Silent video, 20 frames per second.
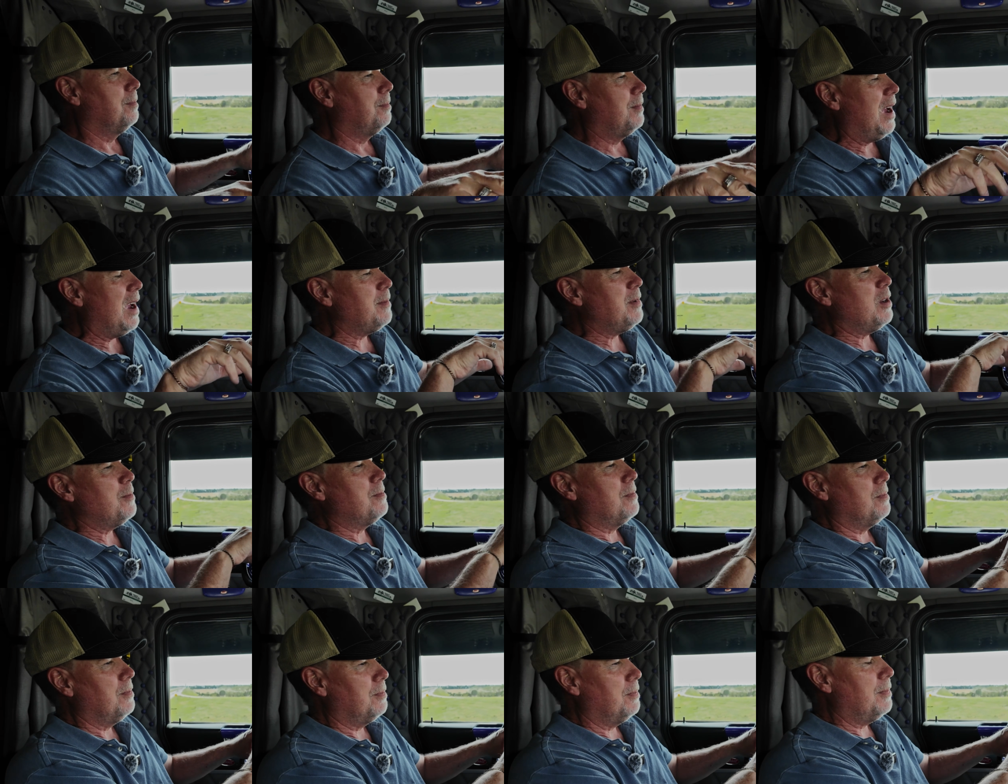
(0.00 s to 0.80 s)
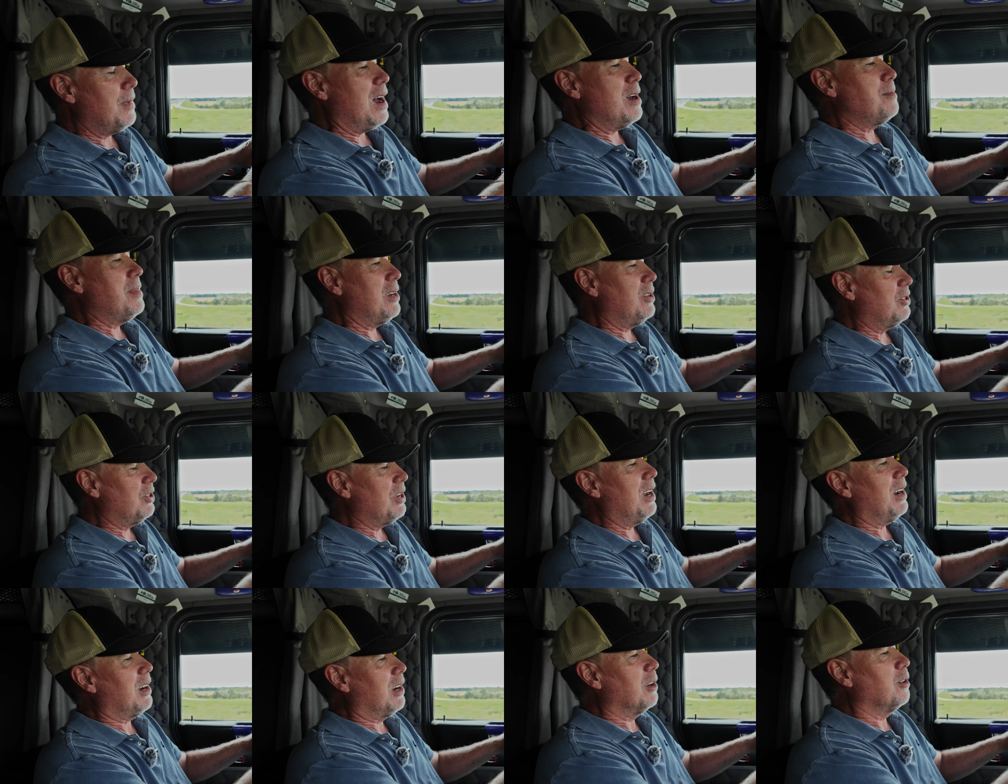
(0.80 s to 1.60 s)
Maybe might be
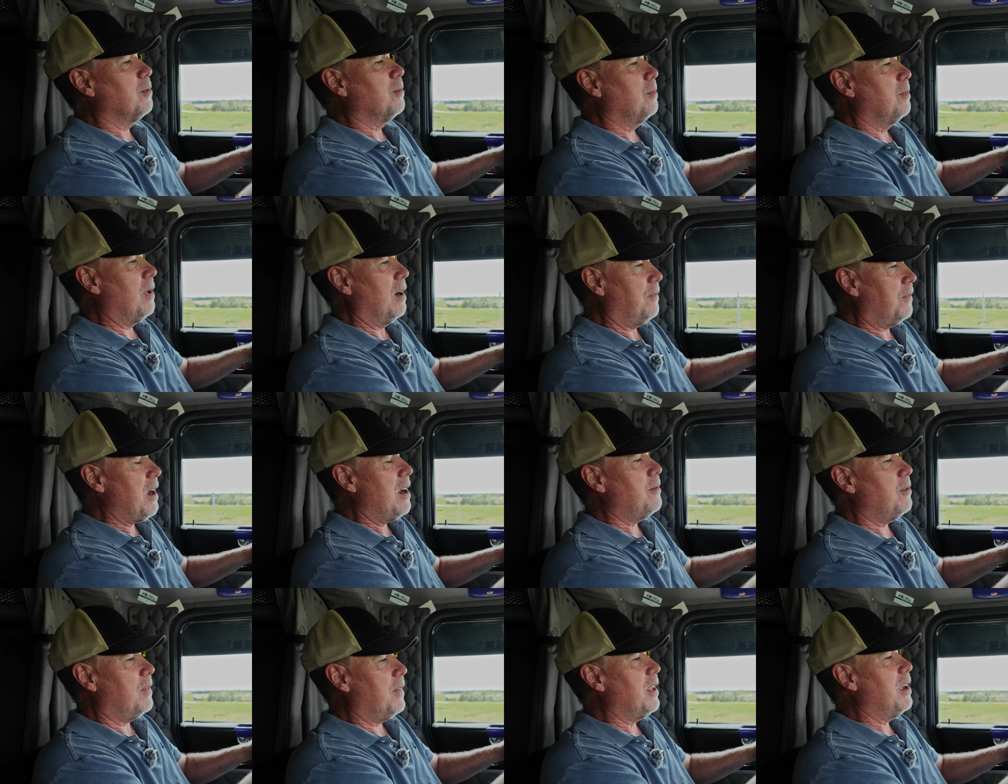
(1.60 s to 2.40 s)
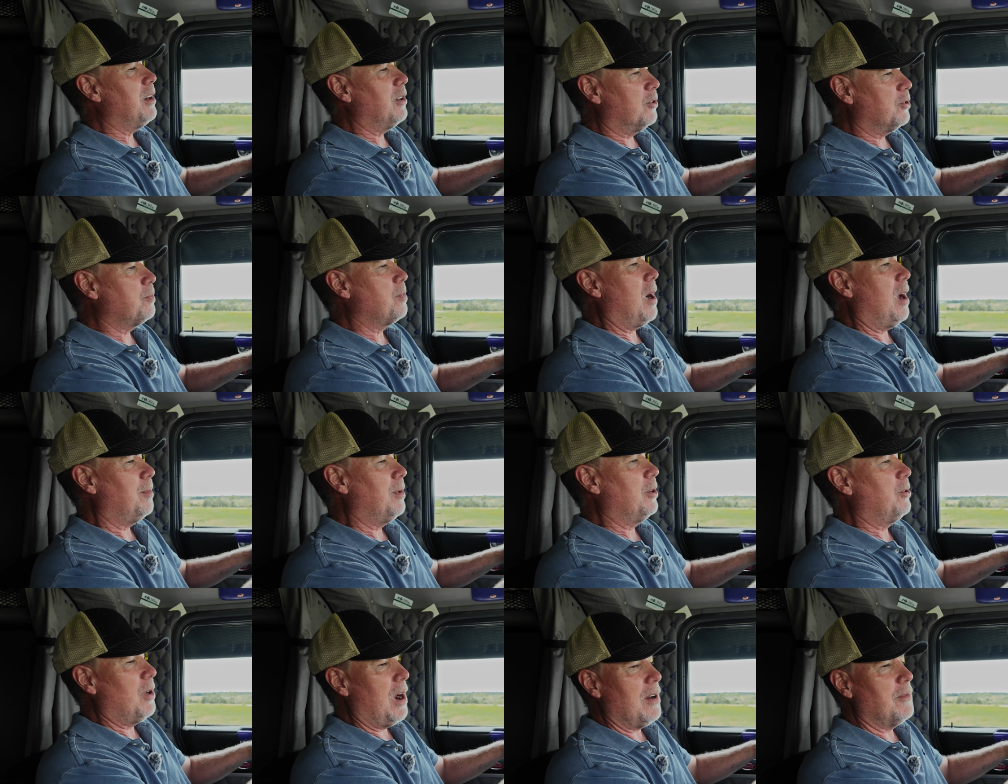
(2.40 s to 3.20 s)
second. My favorite thing is
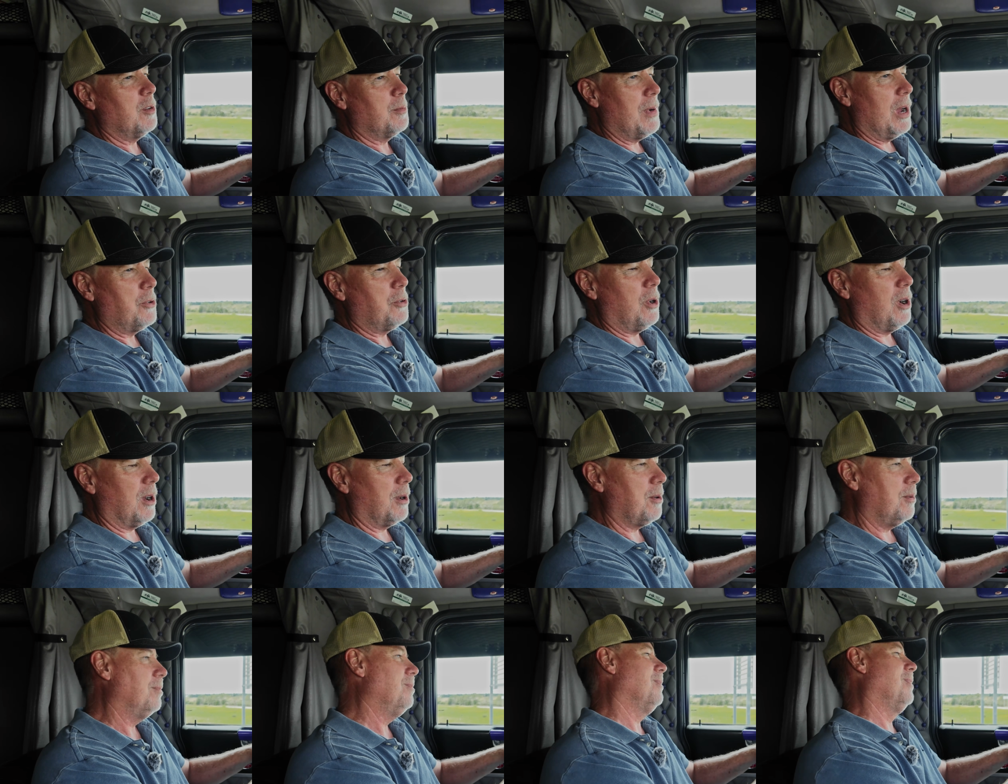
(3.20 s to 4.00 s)
probably driving my truck.